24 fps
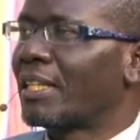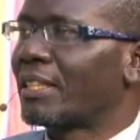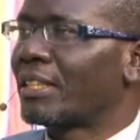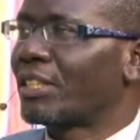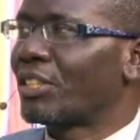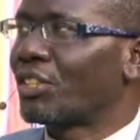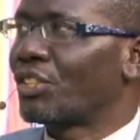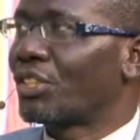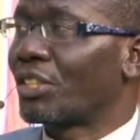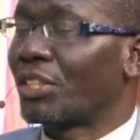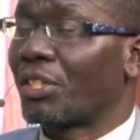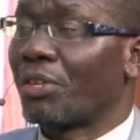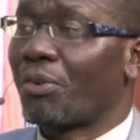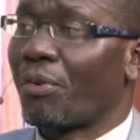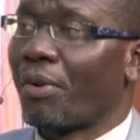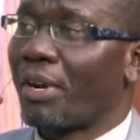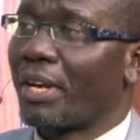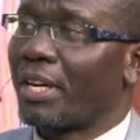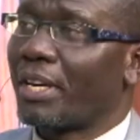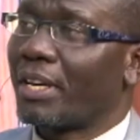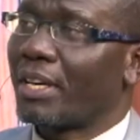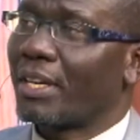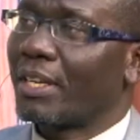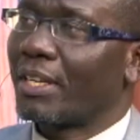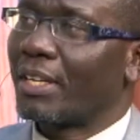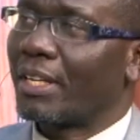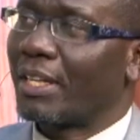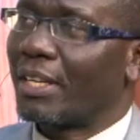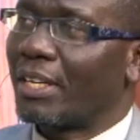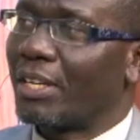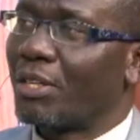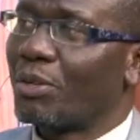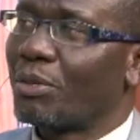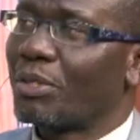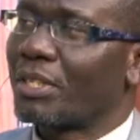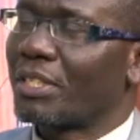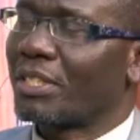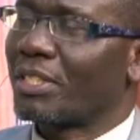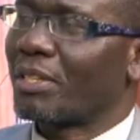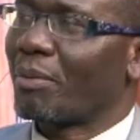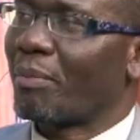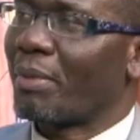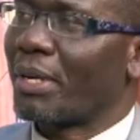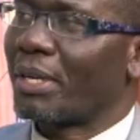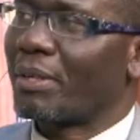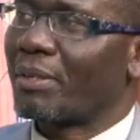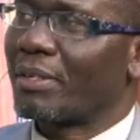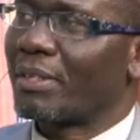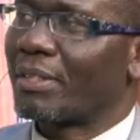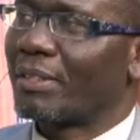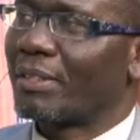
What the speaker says: teaching Greek and New Testament.